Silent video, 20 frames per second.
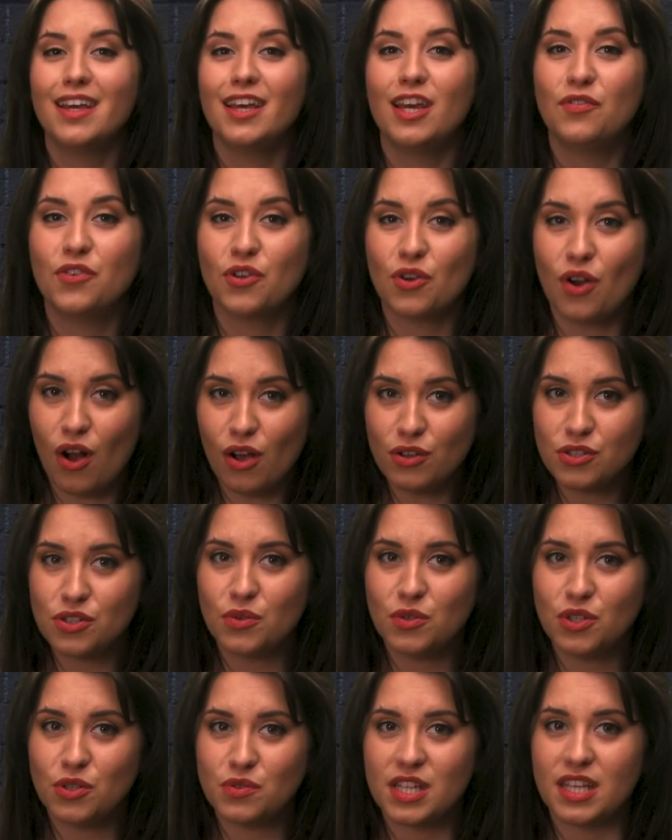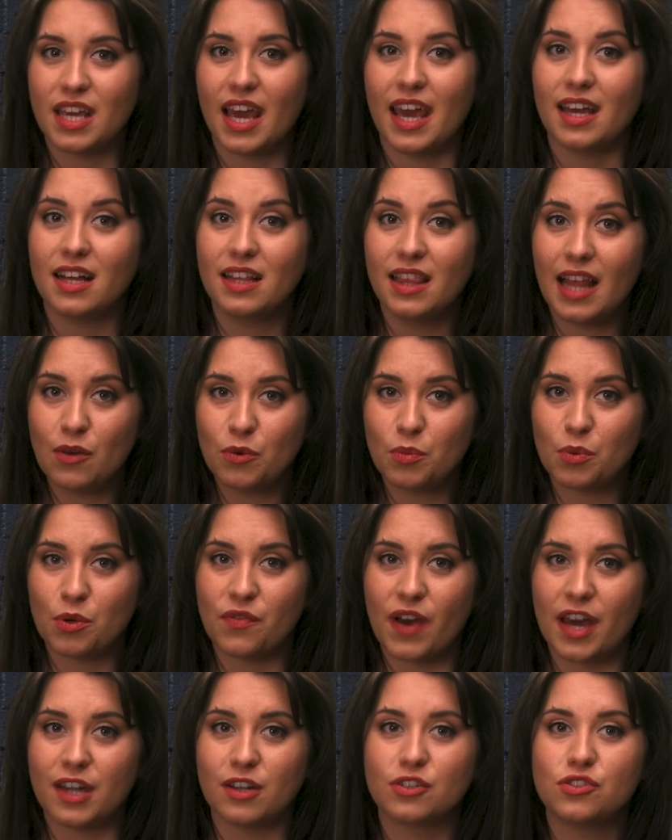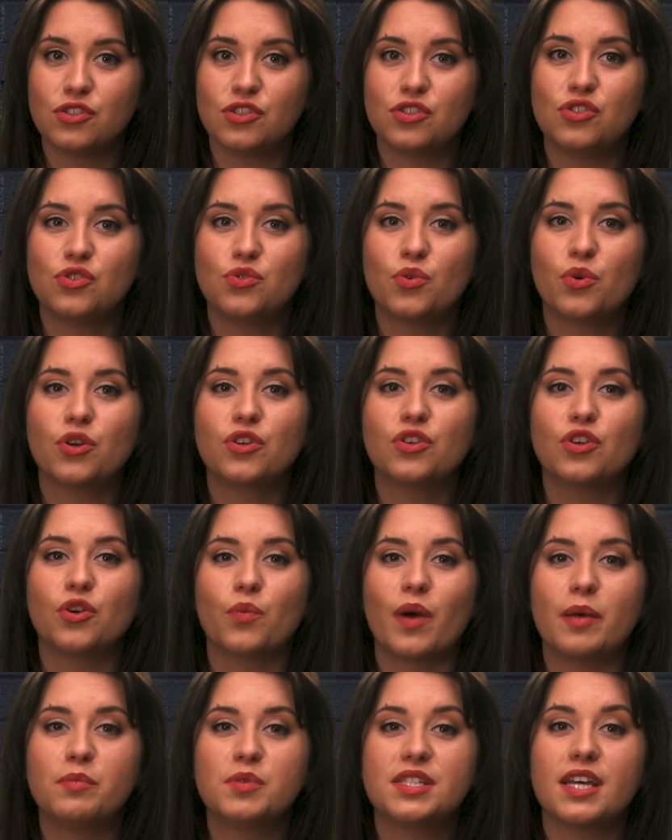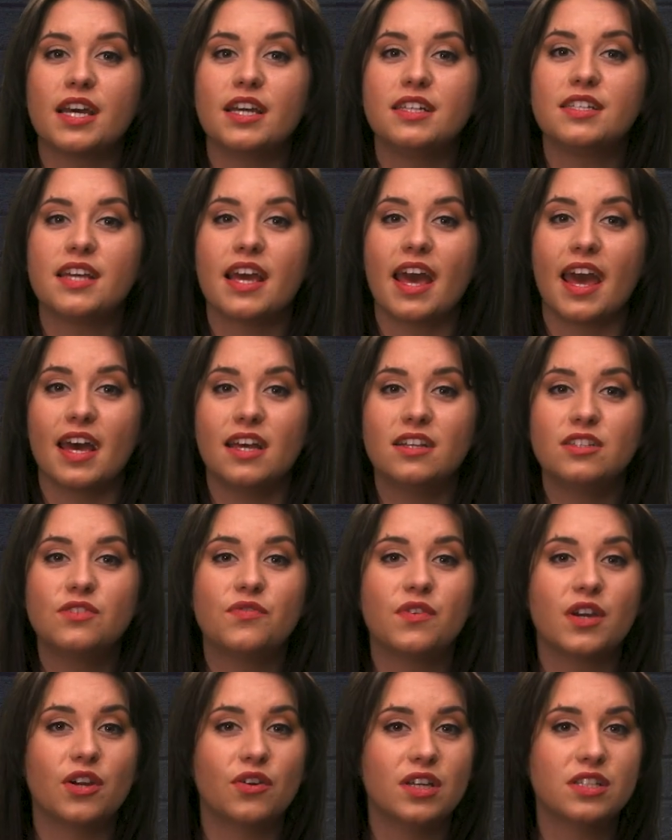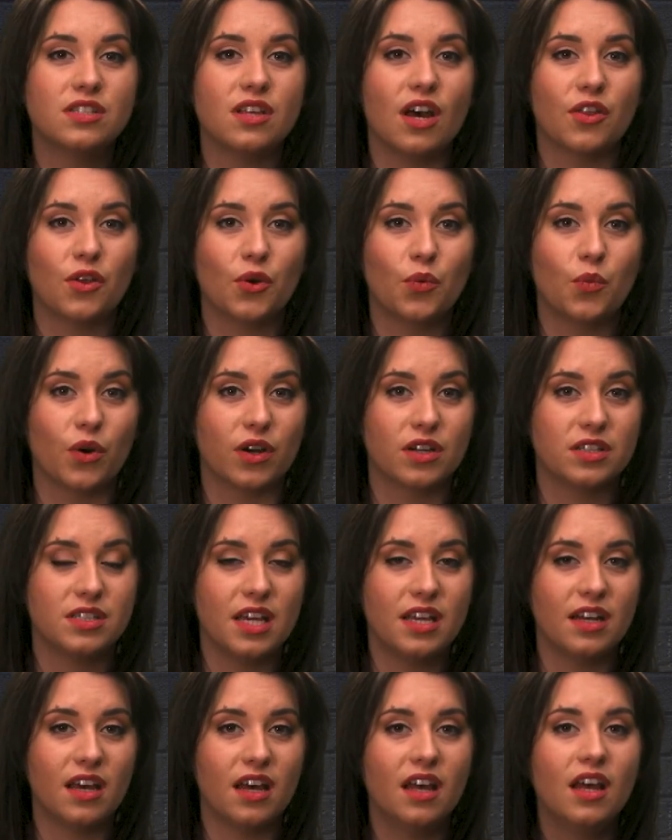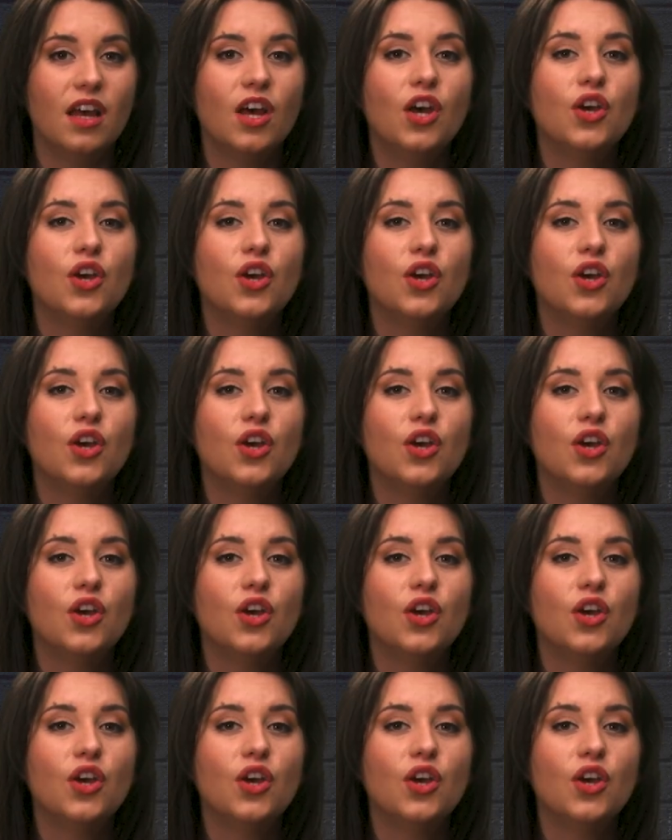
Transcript: If you're also using a cloud provider to store your website and various other work data,